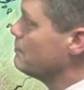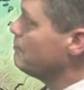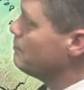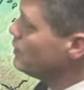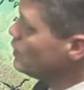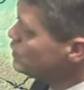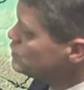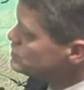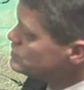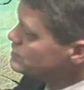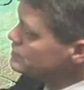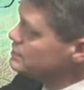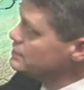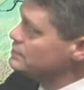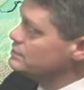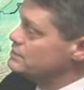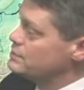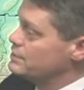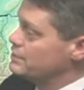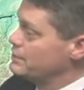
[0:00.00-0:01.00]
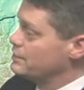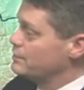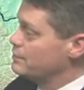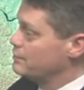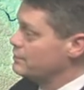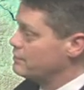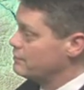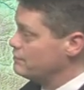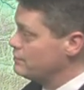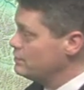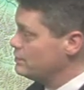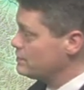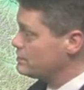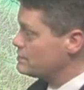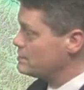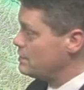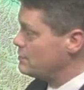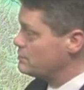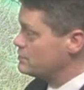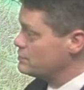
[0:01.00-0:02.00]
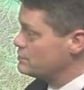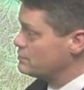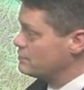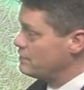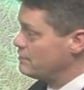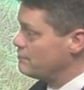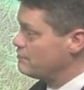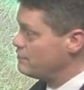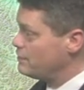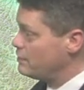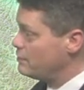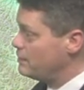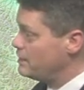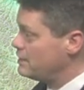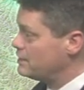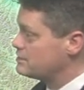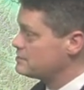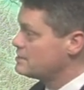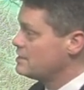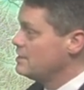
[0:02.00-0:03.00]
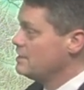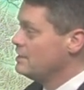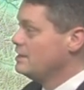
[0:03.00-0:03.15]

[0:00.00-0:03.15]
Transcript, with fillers: Most of the interior, with a few exceptions around Fairbanks,